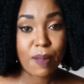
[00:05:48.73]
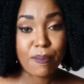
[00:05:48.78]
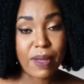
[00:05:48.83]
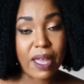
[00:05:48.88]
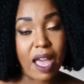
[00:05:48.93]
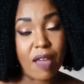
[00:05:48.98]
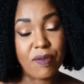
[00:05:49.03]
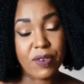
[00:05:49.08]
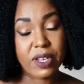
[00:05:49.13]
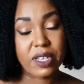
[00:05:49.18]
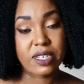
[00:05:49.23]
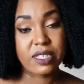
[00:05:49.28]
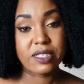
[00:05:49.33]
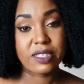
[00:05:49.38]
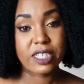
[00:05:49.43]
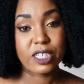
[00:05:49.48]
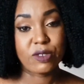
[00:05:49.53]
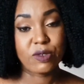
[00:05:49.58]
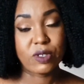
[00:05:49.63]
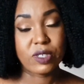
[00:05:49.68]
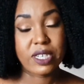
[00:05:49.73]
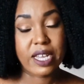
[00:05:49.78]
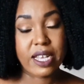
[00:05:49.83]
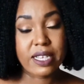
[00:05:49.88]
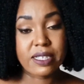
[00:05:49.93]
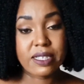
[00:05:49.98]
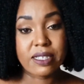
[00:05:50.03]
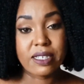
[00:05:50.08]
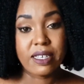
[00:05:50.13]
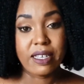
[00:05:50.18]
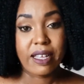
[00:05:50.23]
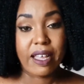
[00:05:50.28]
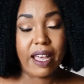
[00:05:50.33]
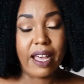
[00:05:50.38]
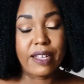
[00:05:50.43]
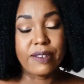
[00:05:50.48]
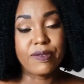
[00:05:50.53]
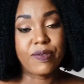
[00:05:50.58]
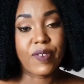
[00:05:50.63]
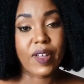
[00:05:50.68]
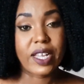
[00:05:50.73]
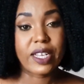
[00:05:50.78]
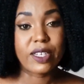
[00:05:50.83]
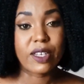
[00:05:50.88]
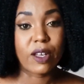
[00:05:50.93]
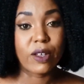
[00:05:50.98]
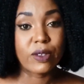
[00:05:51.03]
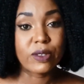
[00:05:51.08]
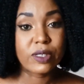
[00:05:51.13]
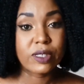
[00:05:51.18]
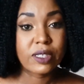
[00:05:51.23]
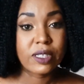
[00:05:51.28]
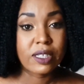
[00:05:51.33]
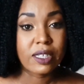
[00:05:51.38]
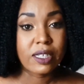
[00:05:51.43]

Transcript: my African Ancestry test, and find out,